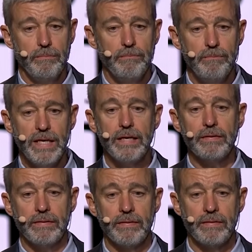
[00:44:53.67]

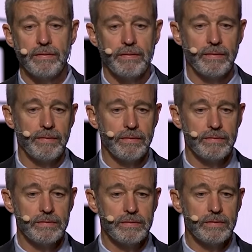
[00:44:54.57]
men
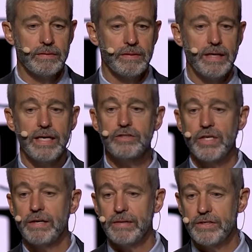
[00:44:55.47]
that I
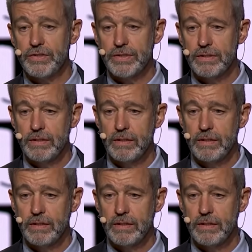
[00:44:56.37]
cherish,